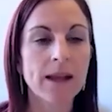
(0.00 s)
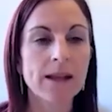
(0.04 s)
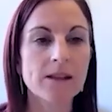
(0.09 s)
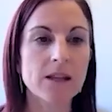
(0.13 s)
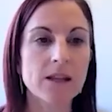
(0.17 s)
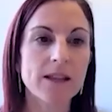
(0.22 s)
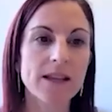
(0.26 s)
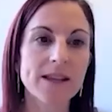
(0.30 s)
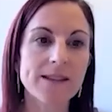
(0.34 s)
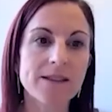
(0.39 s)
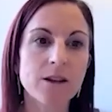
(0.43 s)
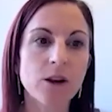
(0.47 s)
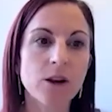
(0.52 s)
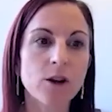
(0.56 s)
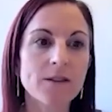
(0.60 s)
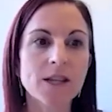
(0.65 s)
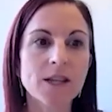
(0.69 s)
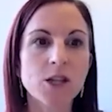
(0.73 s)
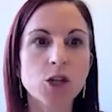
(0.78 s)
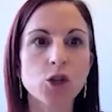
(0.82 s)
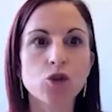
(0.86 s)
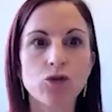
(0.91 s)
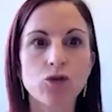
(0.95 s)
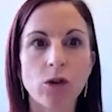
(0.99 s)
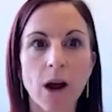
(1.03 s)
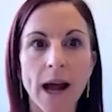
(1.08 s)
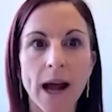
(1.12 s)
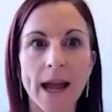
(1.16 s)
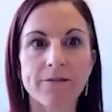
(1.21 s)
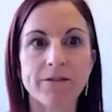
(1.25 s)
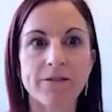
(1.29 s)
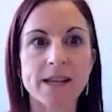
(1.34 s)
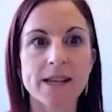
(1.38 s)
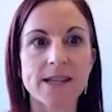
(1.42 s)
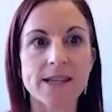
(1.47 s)
So there's lots of
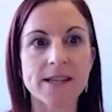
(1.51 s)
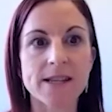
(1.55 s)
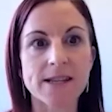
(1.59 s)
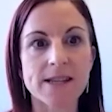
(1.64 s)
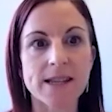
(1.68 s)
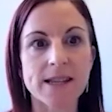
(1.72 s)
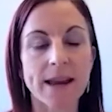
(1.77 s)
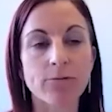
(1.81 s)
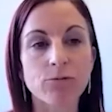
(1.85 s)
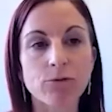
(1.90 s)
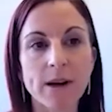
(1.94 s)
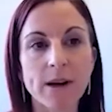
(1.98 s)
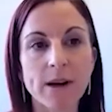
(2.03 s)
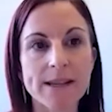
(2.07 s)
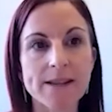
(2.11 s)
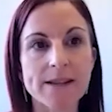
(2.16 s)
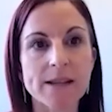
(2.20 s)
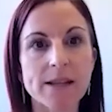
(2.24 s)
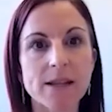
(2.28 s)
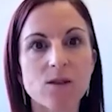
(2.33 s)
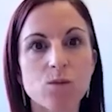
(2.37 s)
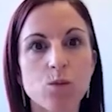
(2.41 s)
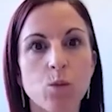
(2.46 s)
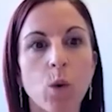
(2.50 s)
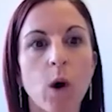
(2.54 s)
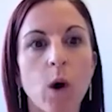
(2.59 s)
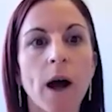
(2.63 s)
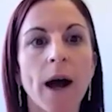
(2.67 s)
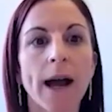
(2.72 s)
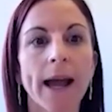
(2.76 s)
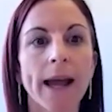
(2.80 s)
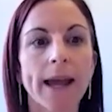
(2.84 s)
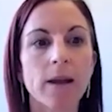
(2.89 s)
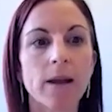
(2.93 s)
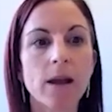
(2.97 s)
drivers and reasons
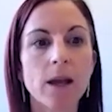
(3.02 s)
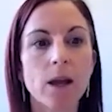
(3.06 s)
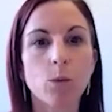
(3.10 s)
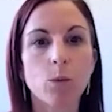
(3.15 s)
why